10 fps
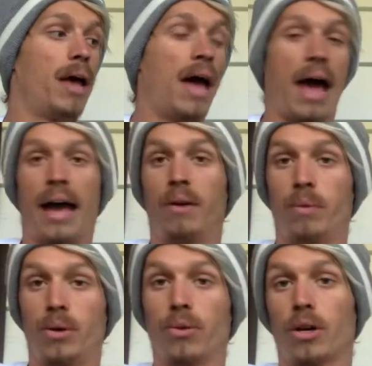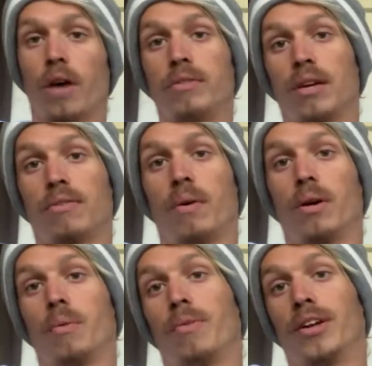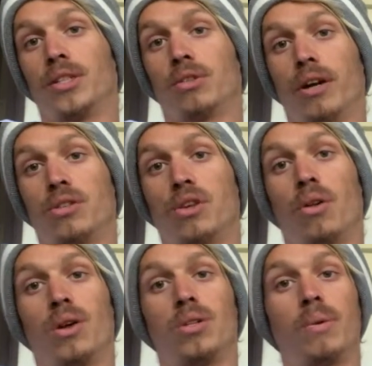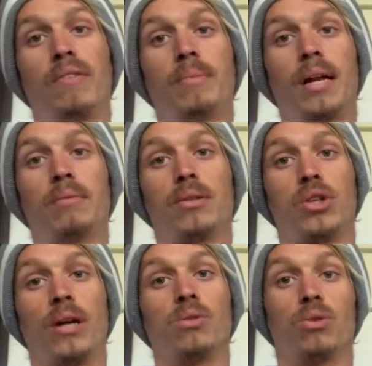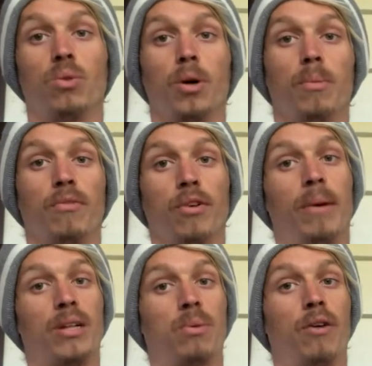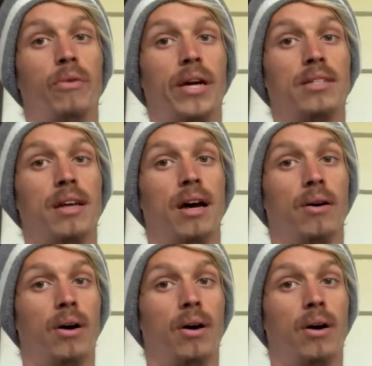And with all the COVID stuff going on, we've had to train solo. So we haven't been able to train as a group for about 12 weeks now.